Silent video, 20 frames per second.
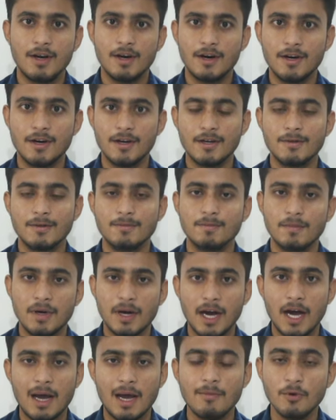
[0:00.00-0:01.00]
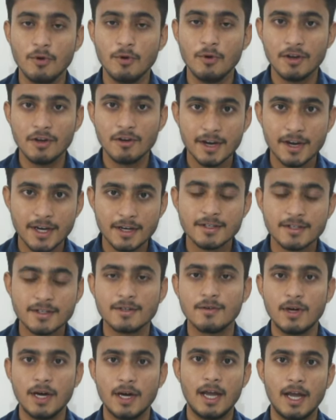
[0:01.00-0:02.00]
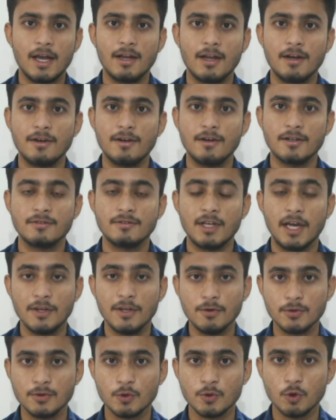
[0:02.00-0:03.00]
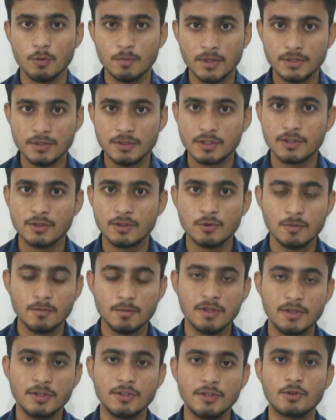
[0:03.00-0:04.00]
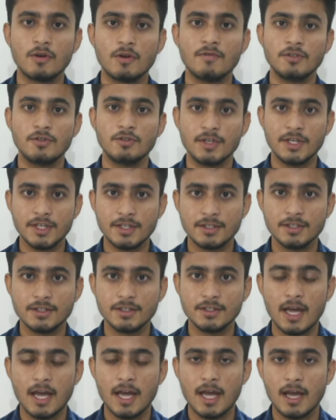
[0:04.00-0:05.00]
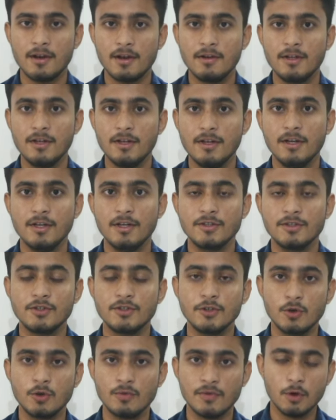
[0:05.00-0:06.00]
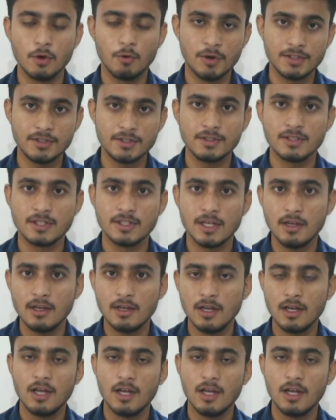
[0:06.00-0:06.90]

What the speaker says: I'm doing great, and thank you so much to the Ministry of Education and the Institute of Innovation Cell